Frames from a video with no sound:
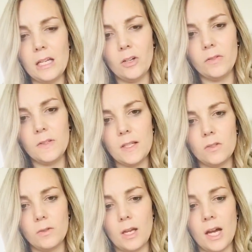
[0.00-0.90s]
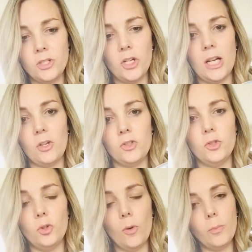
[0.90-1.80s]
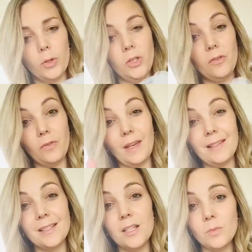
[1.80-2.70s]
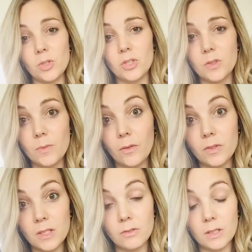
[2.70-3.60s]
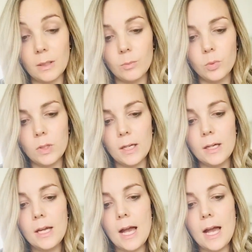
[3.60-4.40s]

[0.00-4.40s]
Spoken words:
and obviously it's really hygienic because you're not putting your fingers in, which is obviously really important.